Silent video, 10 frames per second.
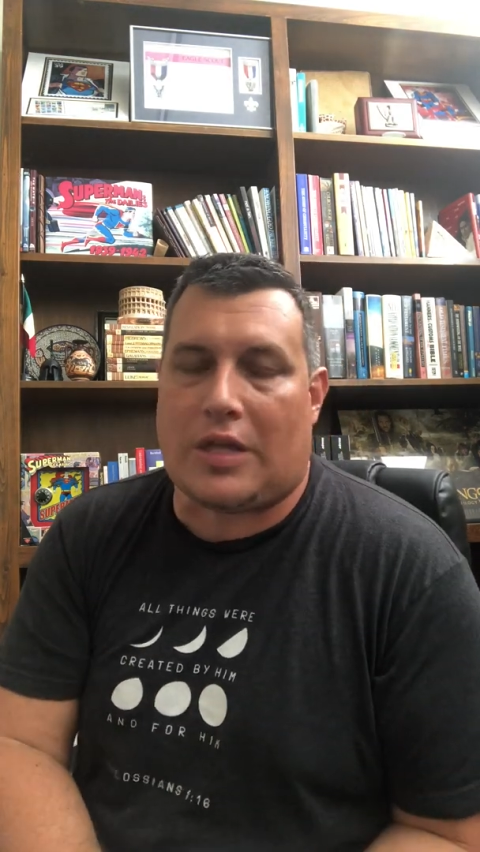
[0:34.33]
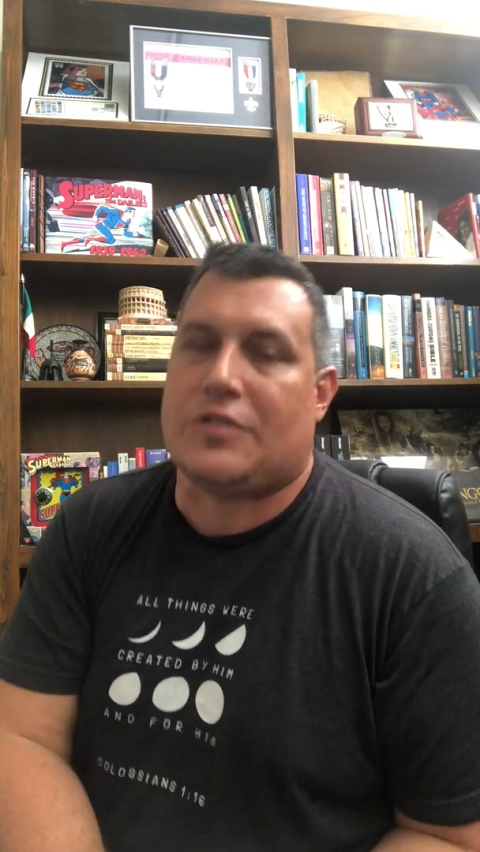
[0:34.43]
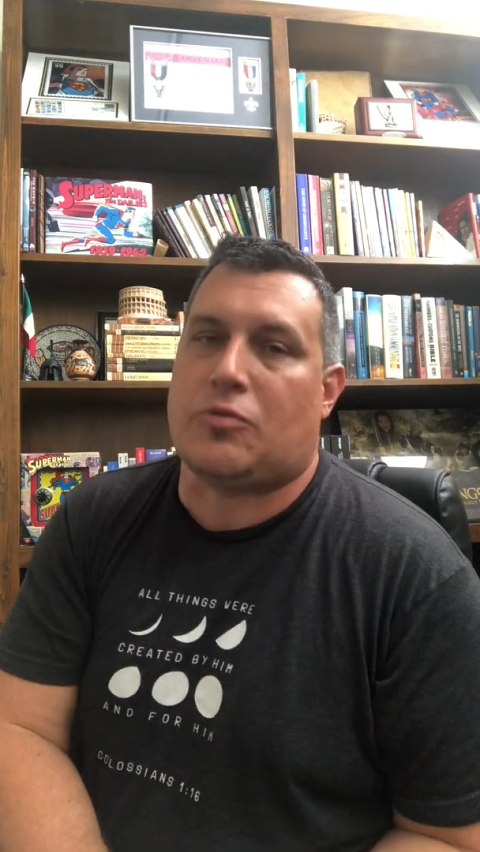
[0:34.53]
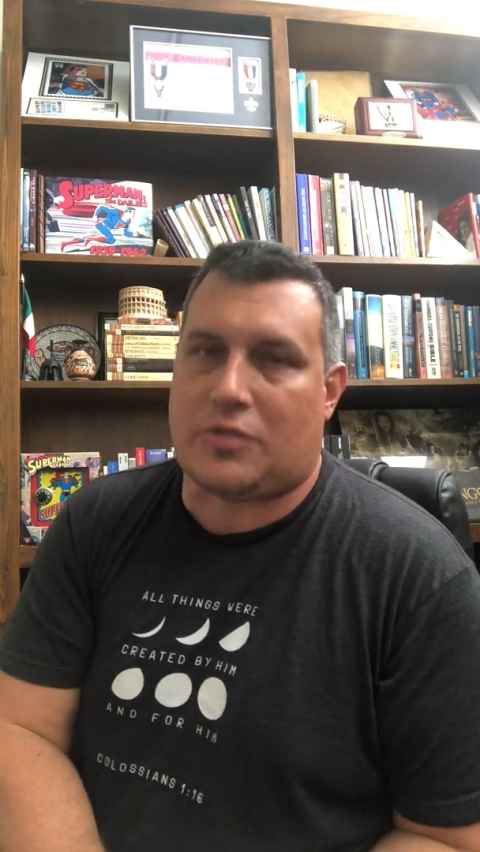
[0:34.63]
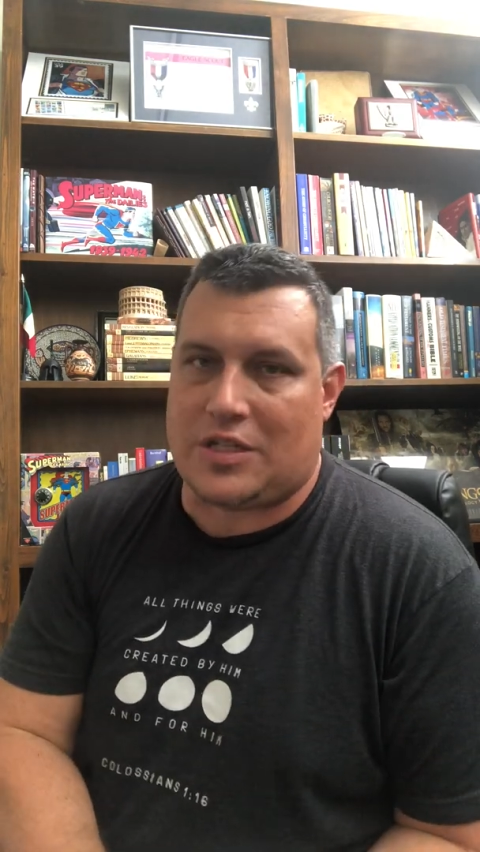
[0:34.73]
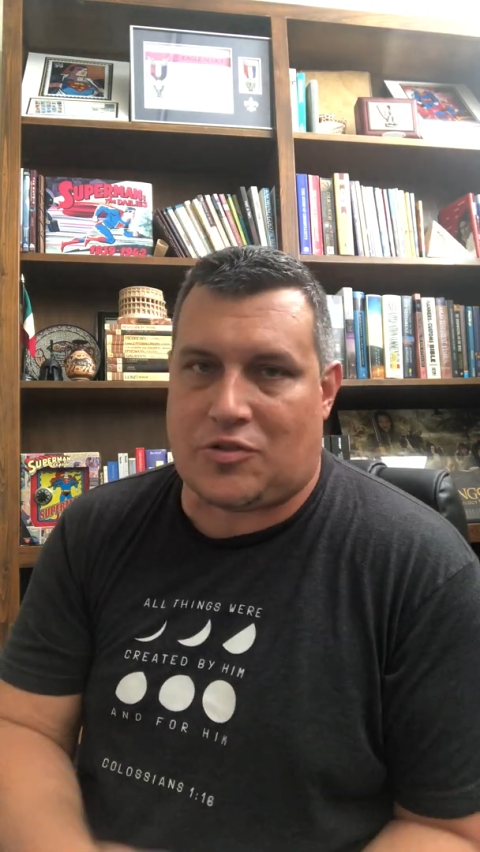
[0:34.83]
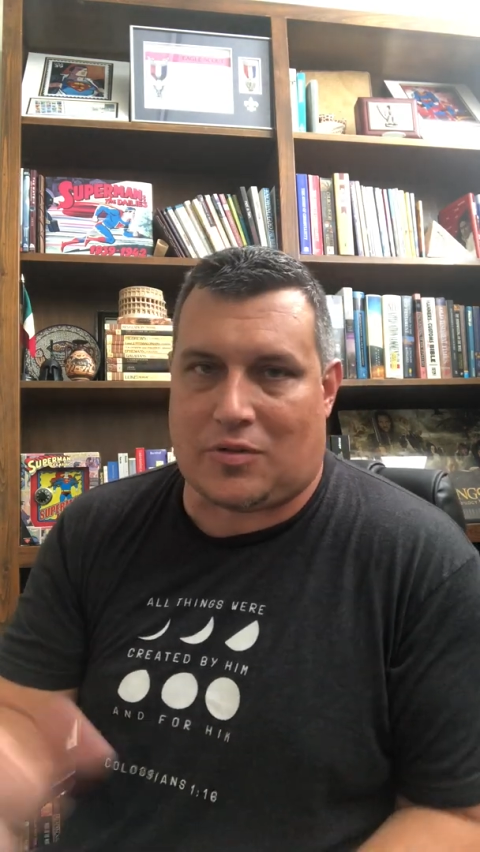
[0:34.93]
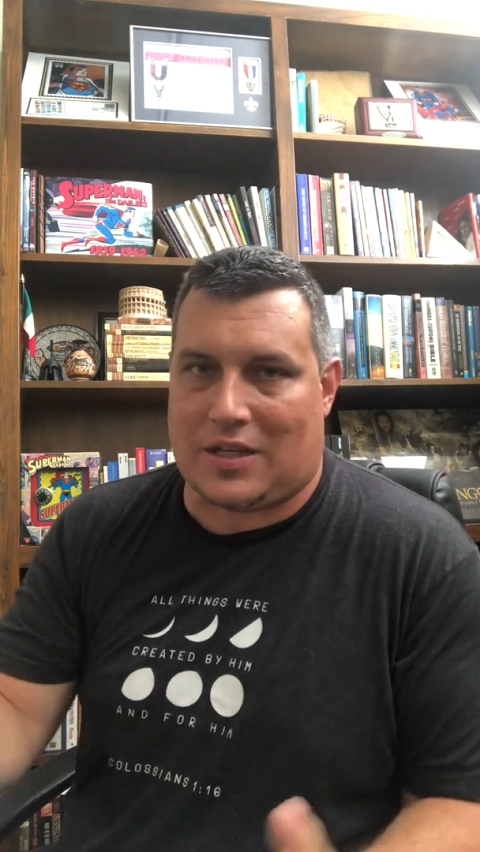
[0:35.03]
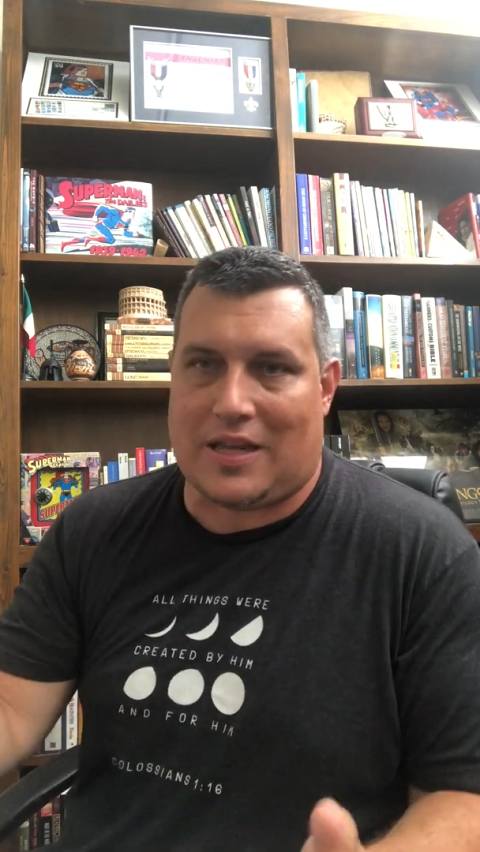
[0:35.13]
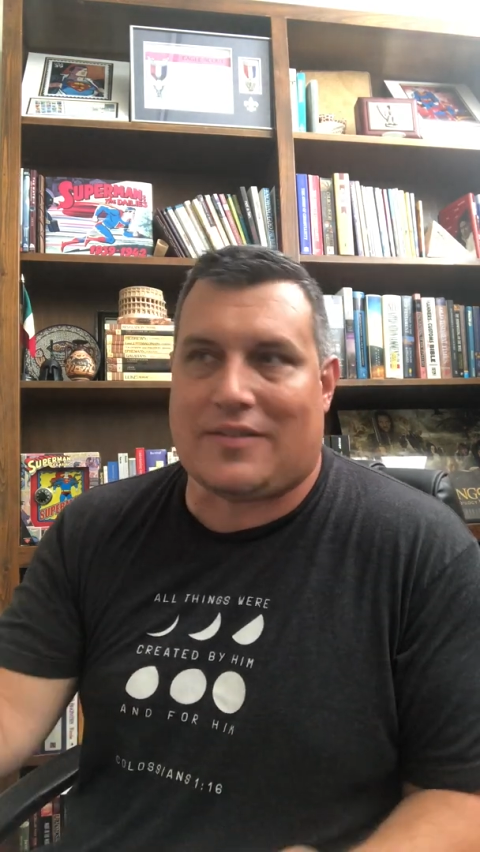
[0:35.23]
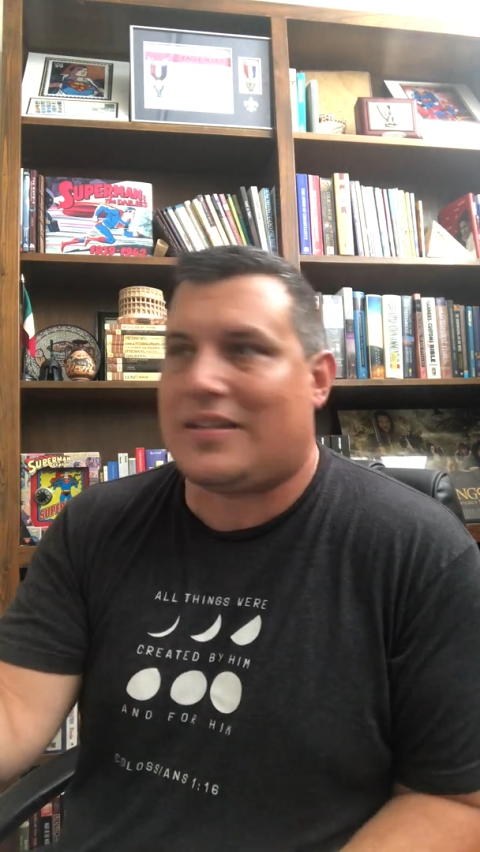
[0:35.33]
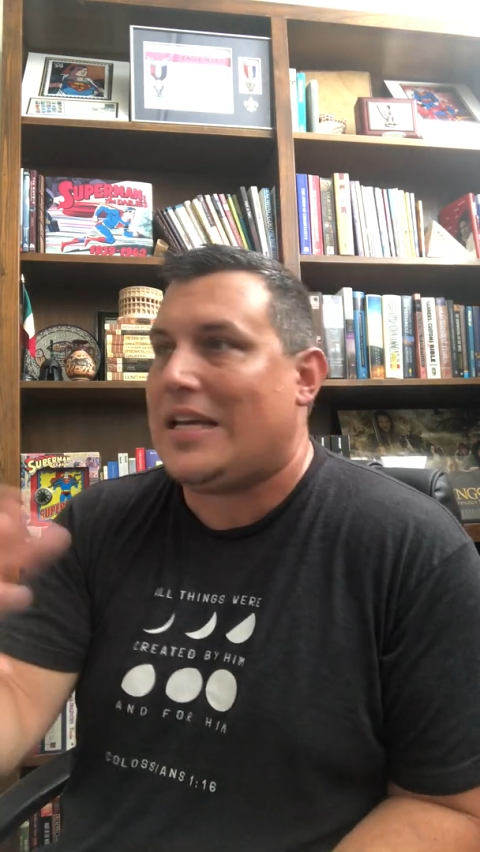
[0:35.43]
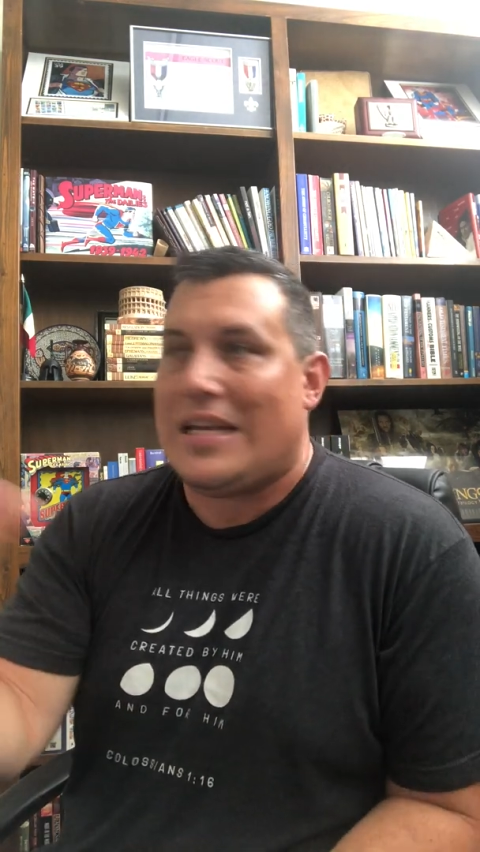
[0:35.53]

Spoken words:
high school teacher that has